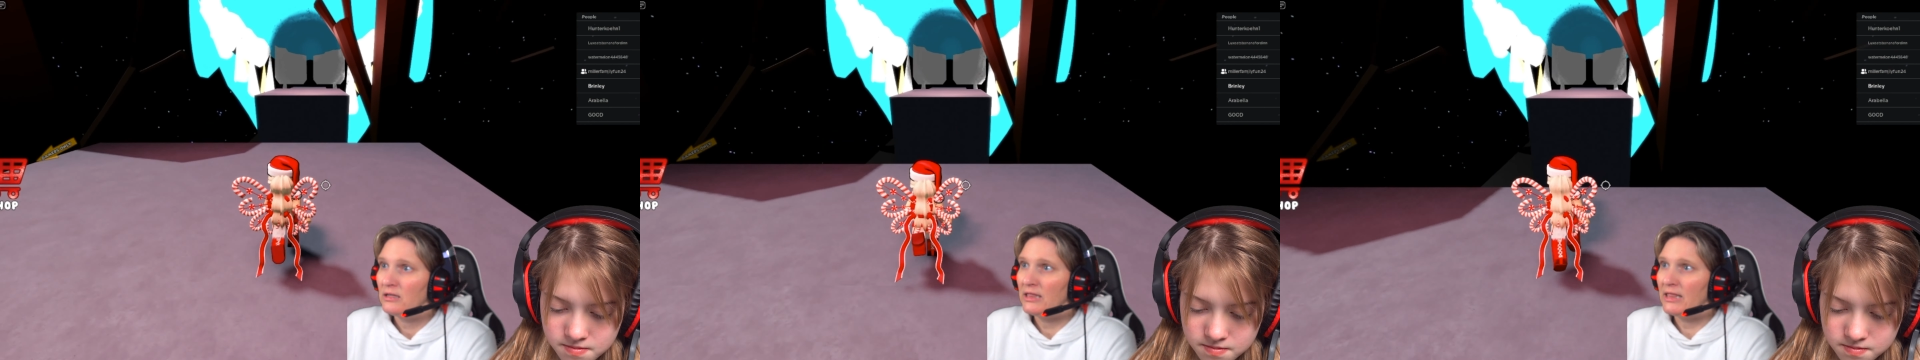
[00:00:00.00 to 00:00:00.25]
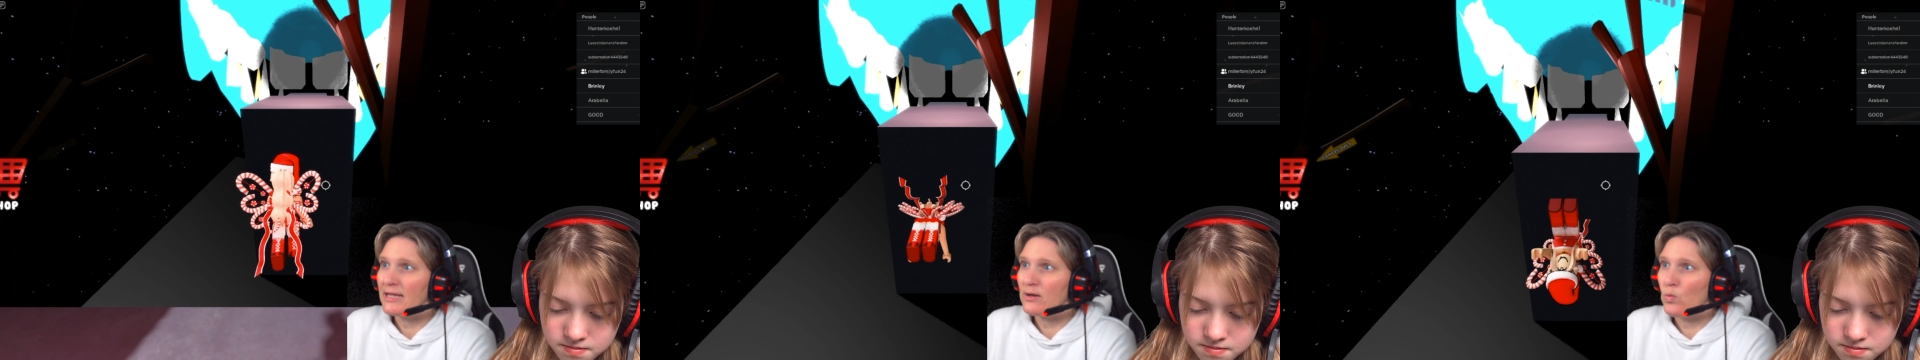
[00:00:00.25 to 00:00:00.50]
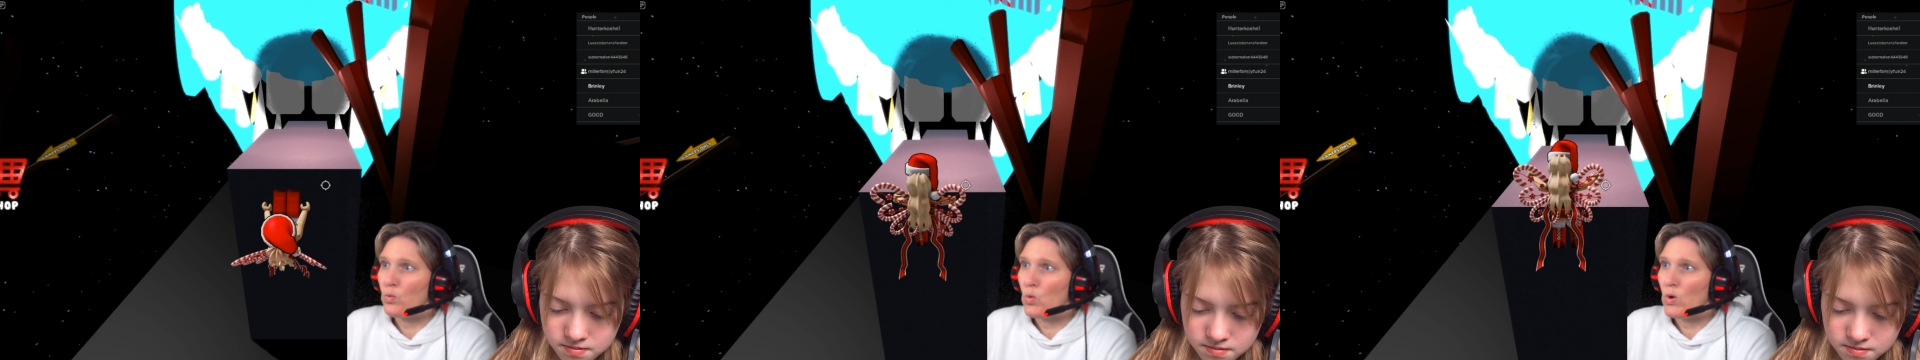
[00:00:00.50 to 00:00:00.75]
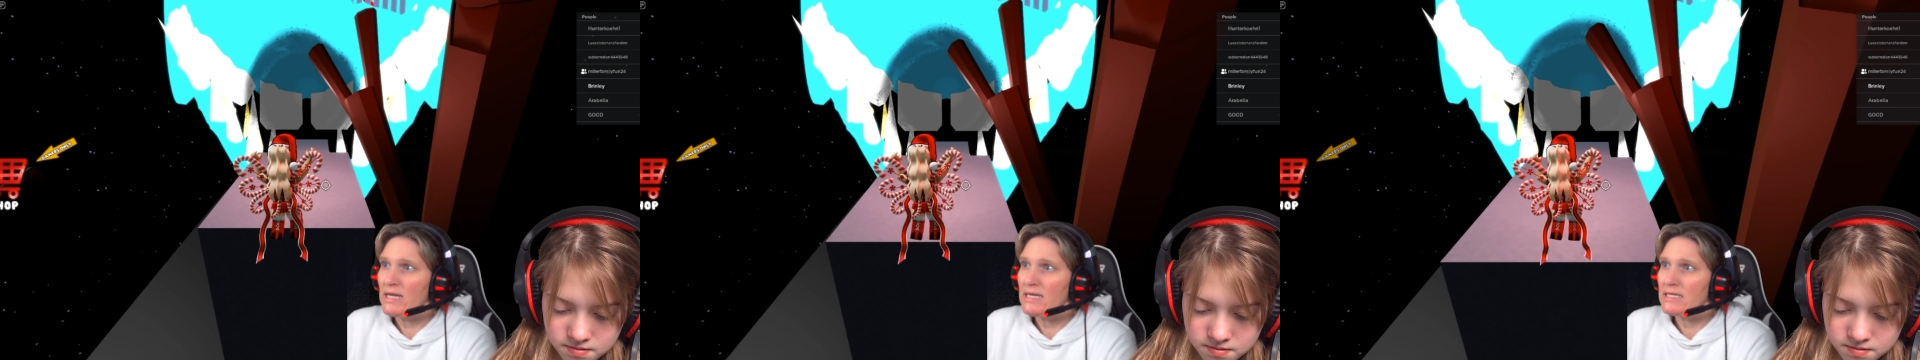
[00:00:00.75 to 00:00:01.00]
Speaker 1: Like
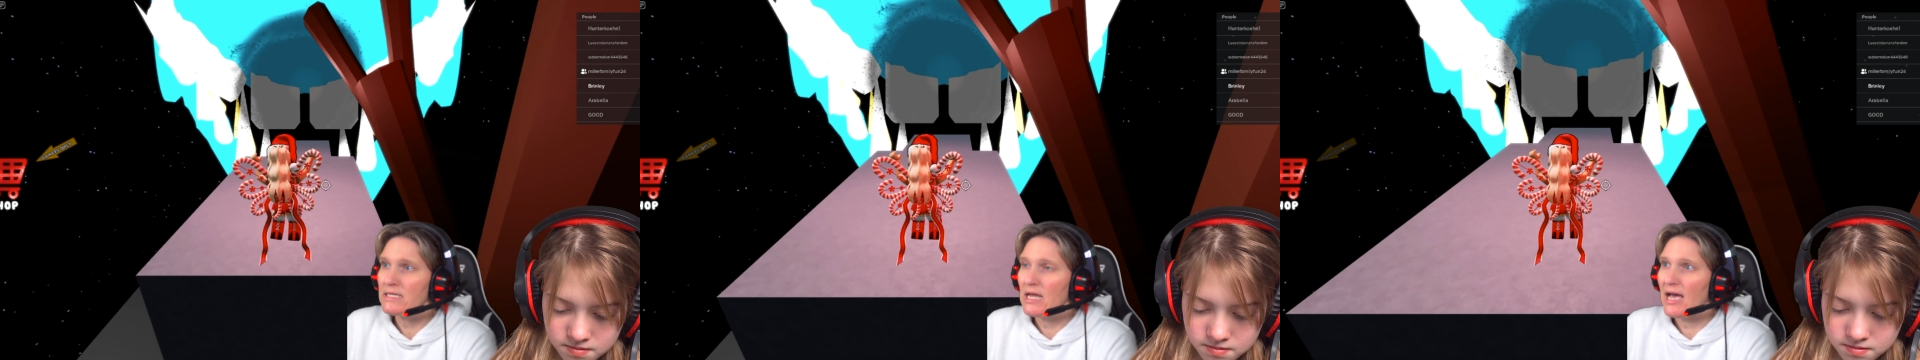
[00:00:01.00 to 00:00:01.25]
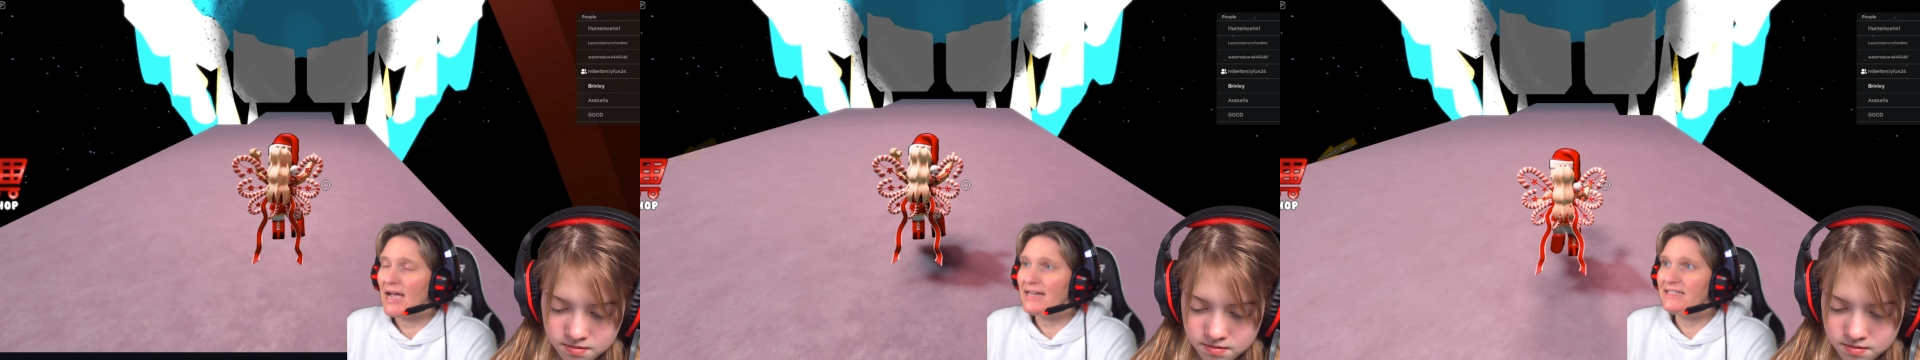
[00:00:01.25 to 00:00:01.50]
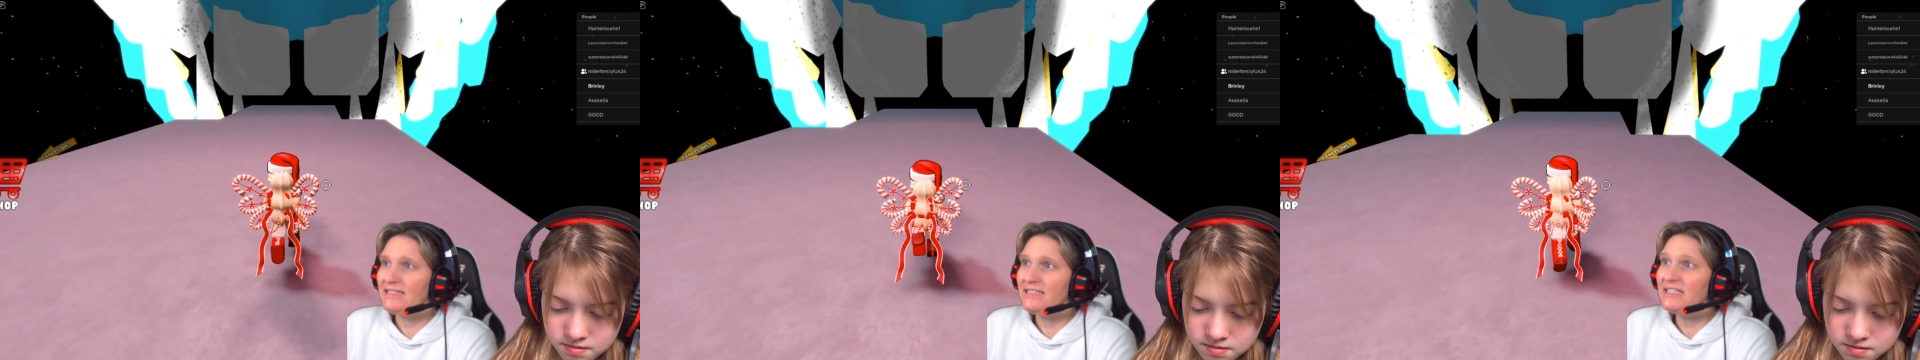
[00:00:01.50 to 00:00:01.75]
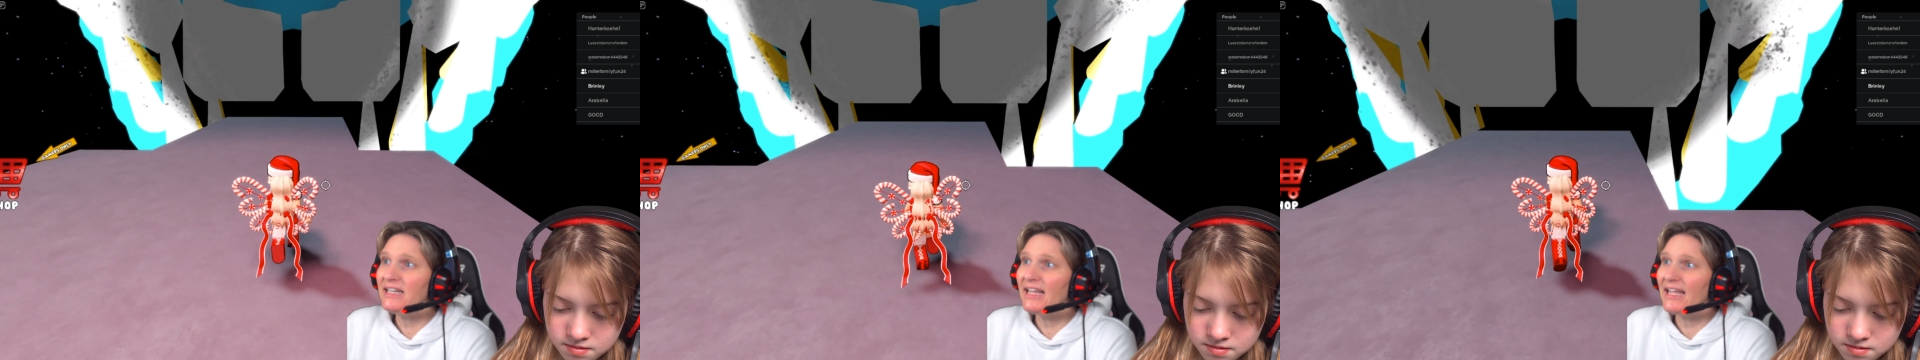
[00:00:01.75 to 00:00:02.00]
what? I
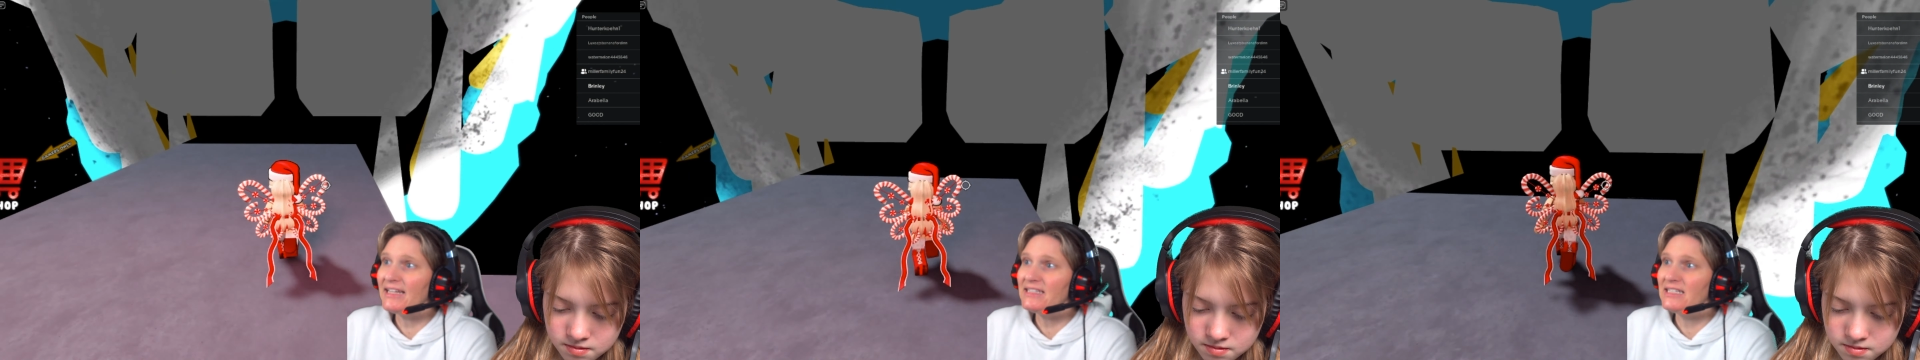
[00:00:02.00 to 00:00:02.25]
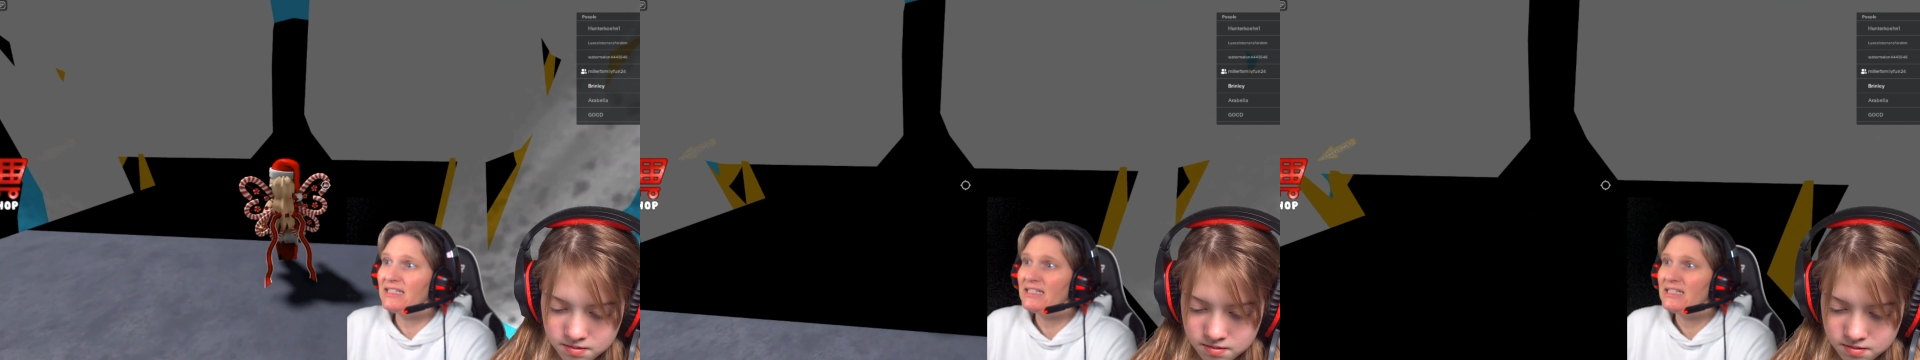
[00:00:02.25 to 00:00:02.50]
did it!